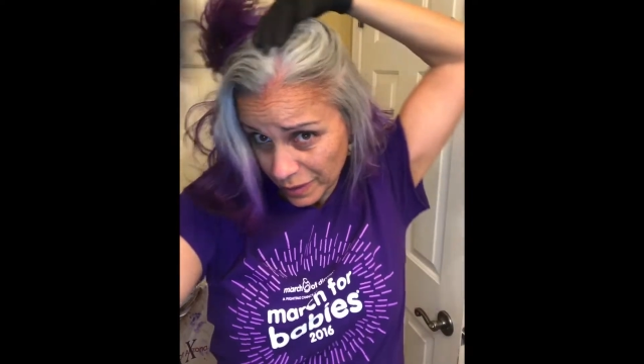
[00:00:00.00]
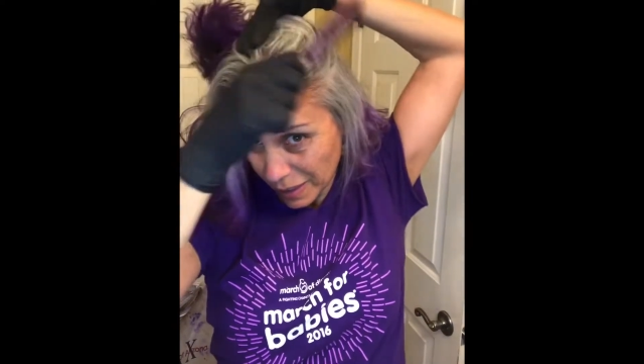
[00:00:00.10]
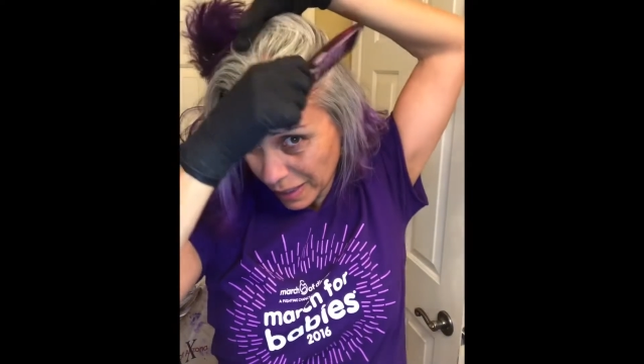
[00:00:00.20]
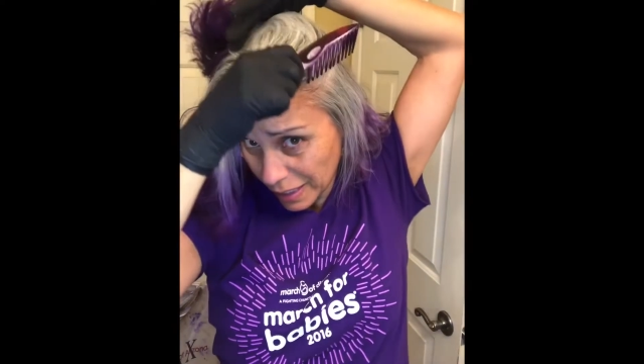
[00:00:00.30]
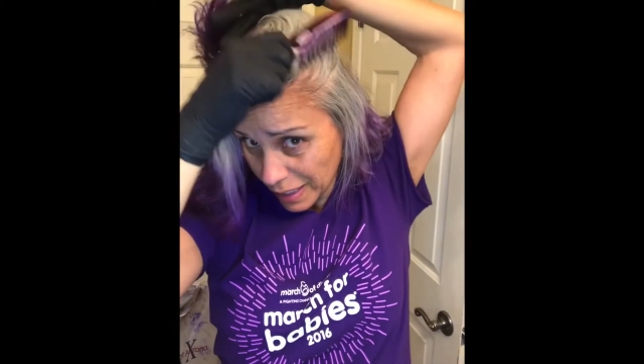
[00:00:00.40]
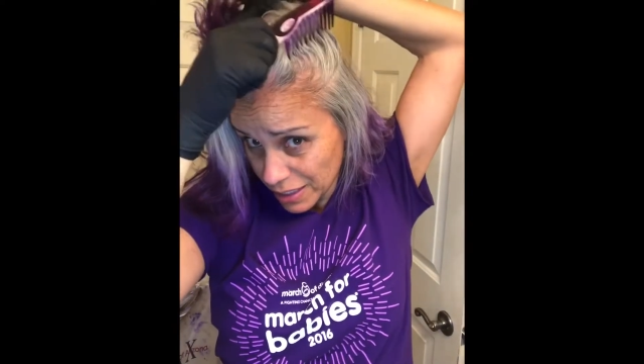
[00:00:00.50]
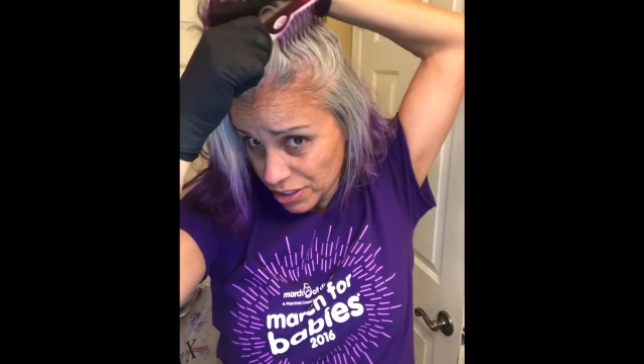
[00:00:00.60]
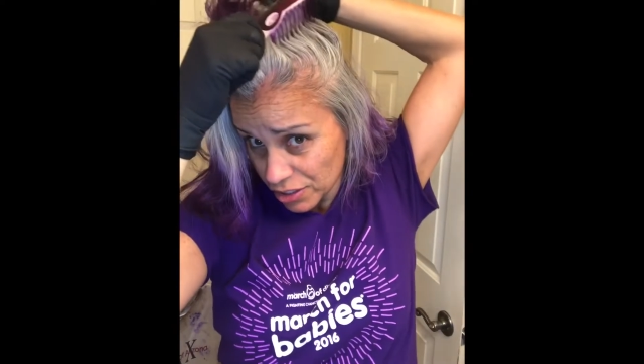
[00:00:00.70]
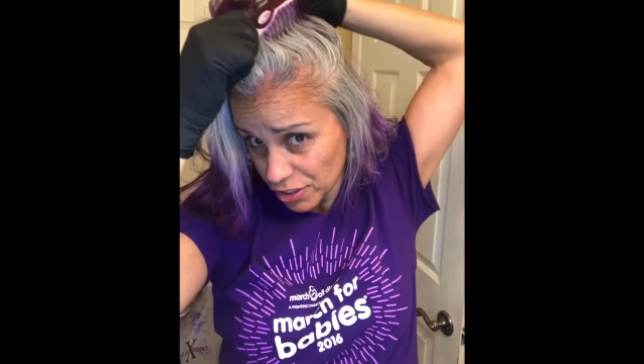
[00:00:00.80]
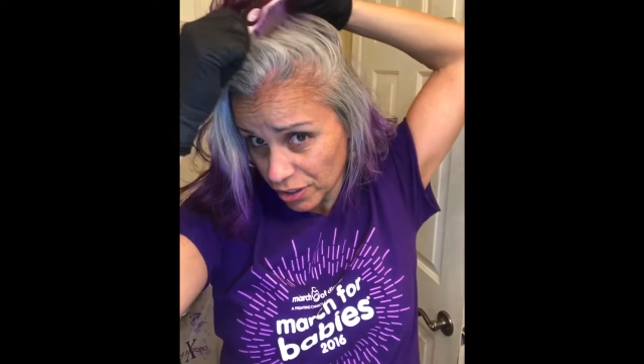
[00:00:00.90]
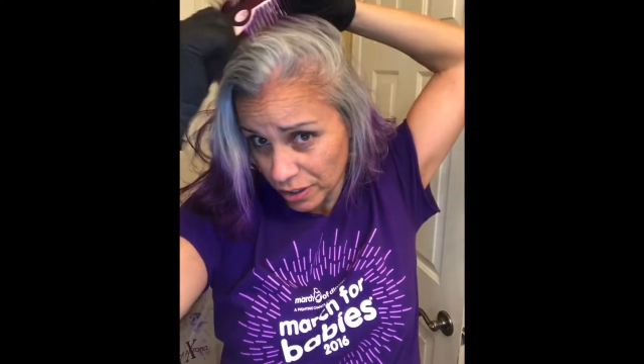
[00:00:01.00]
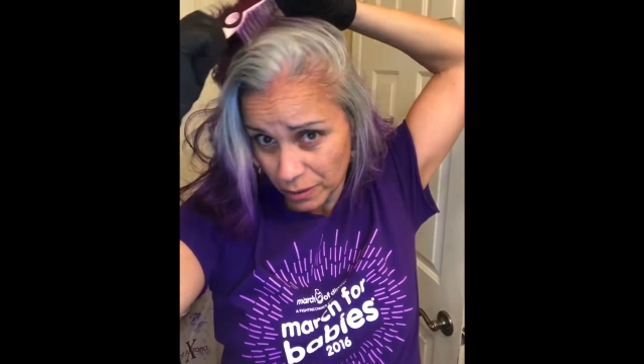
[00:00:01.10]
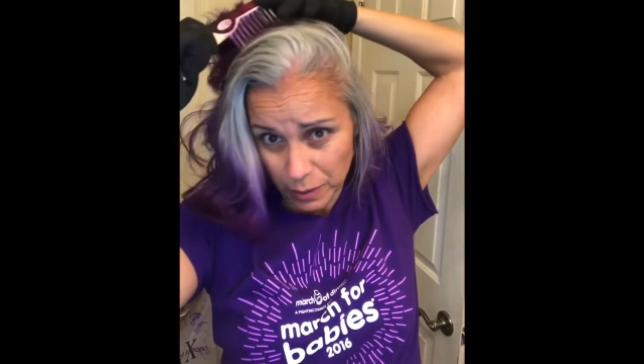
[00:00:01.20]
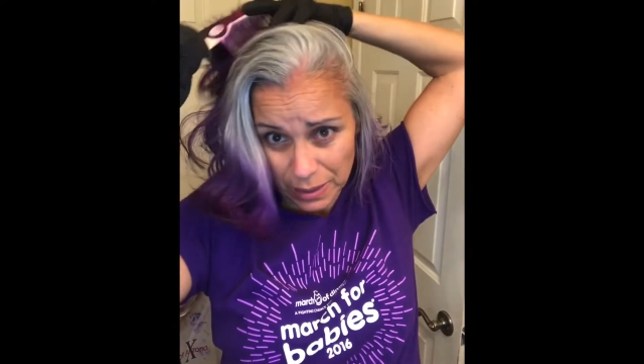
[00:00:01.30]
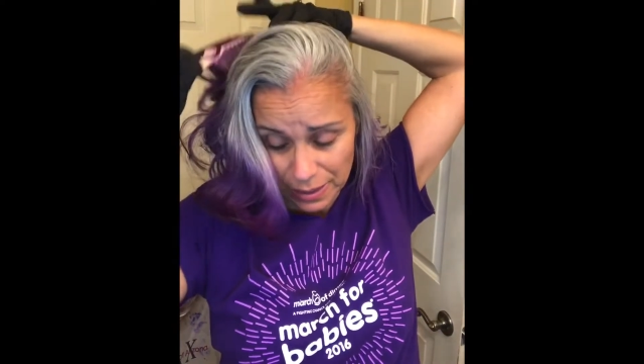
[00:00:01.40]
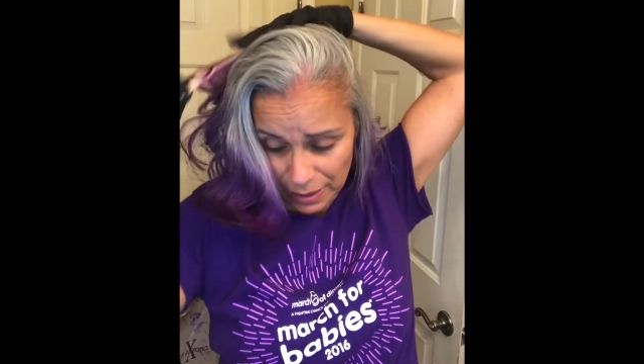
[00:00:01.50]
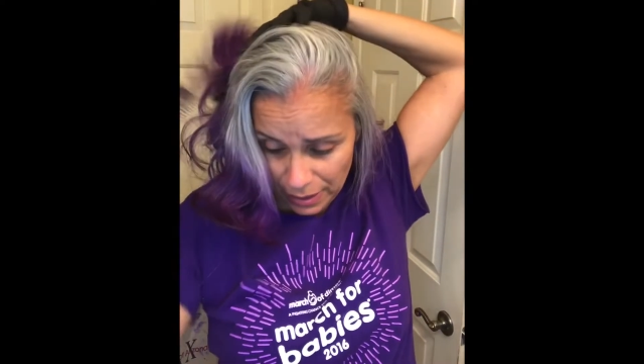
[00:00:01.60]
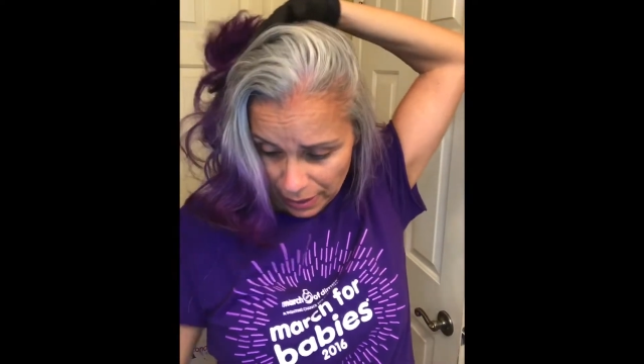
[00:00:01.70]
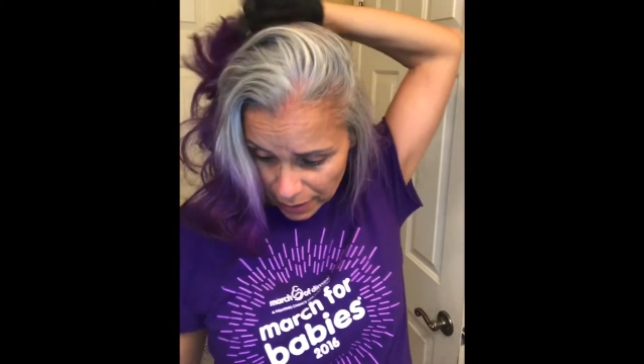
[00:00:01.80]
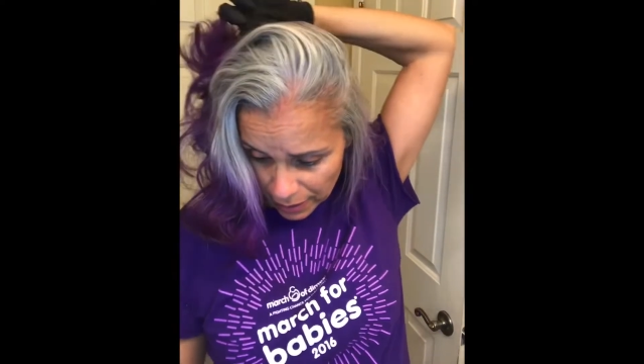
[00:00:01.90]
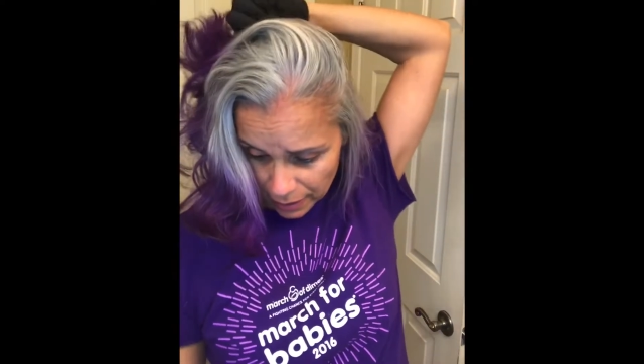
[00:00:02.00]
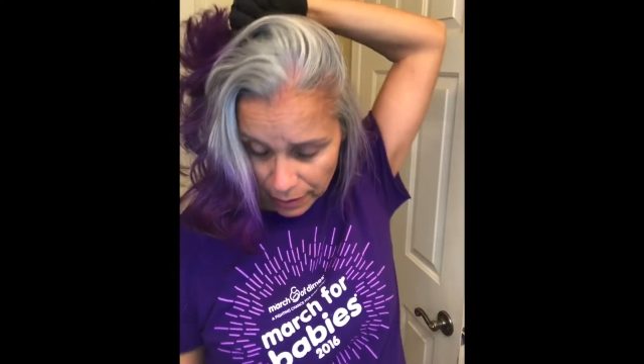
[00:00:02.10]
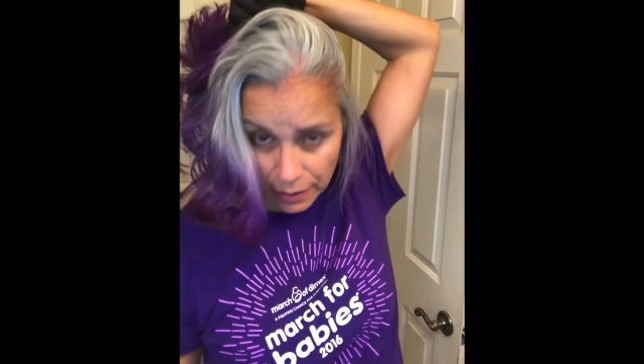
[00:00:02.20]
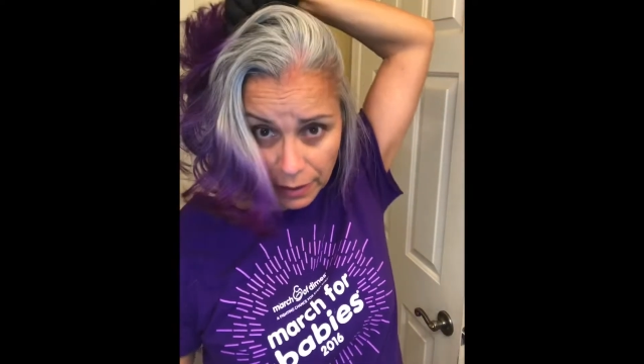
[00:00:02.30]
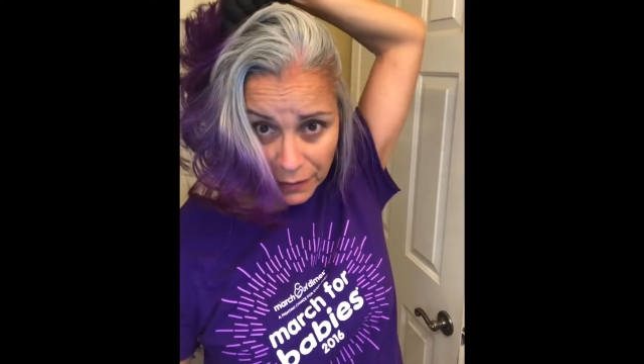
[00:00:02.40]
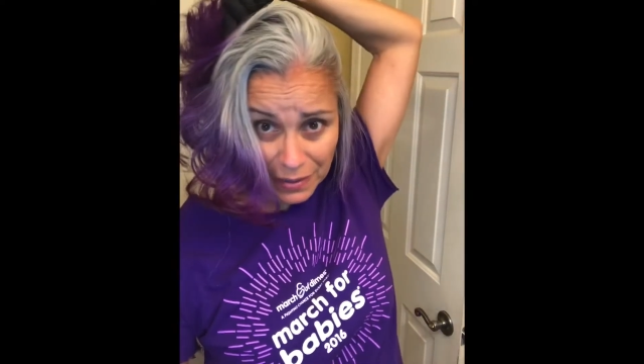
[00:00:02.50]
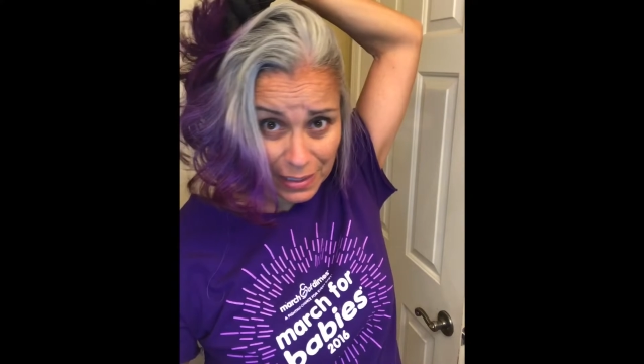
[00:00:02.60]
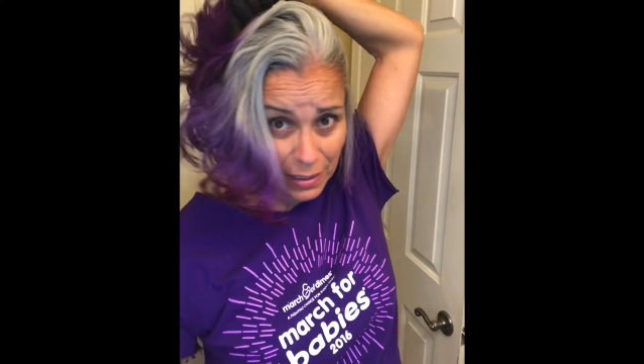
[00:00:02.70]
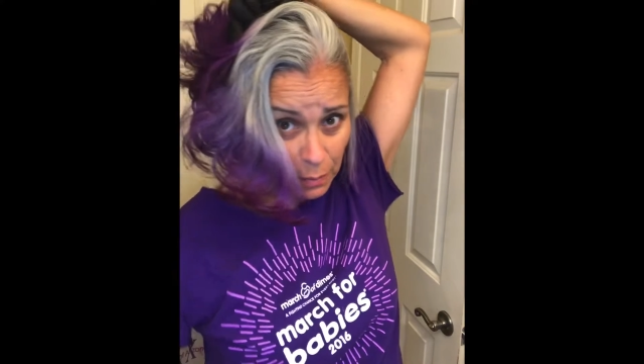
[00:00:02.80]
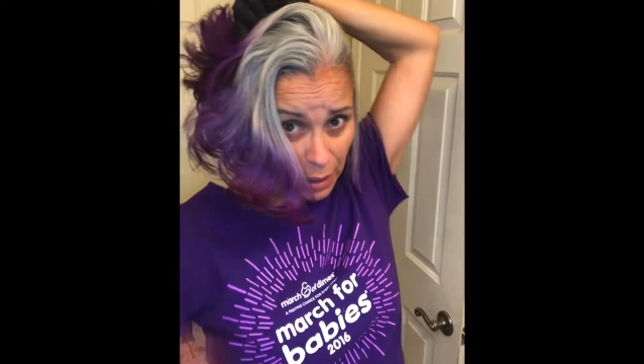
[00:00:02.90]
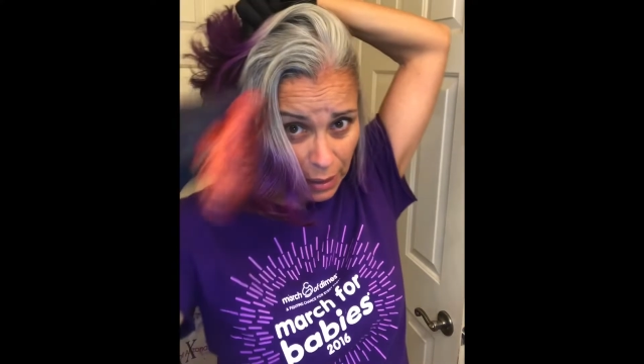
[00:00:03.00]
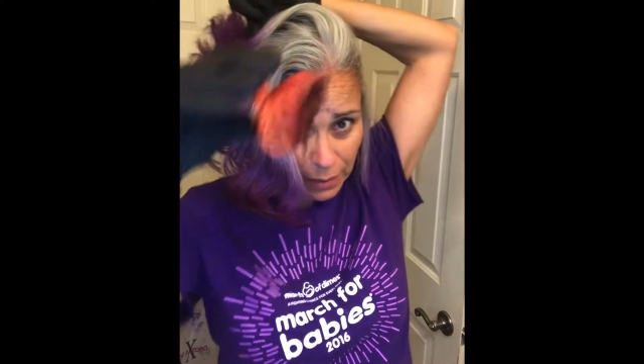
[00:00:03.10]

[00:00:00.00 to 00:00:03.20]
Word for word: And I just start on one side. This is my